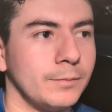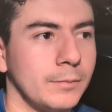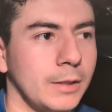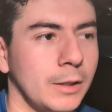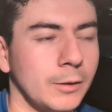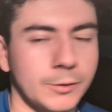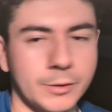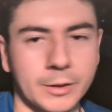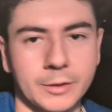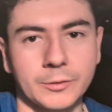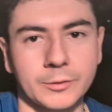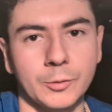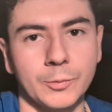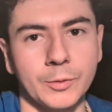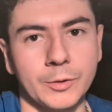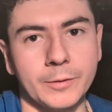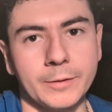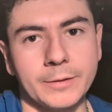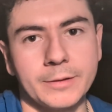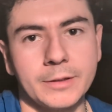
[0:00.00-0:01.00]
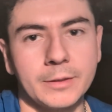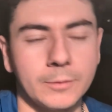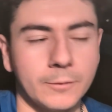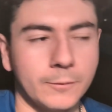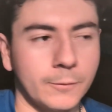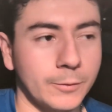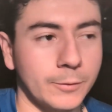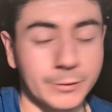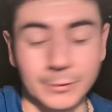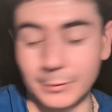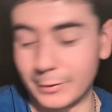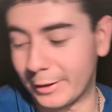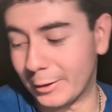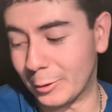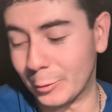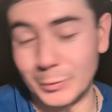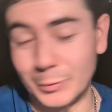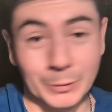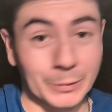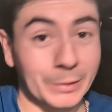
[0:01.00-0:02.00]
I was dry scooping creatine before, so that
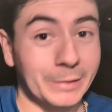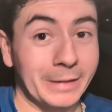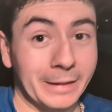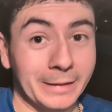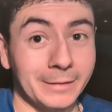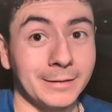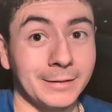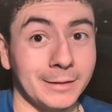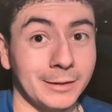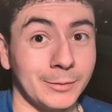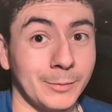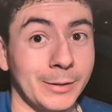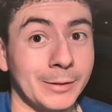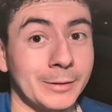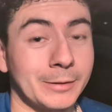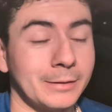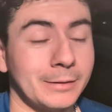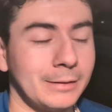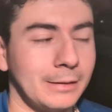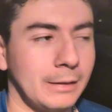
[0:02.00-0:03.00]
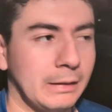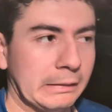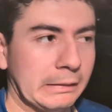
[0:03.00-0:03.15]
helps with the taste, especially.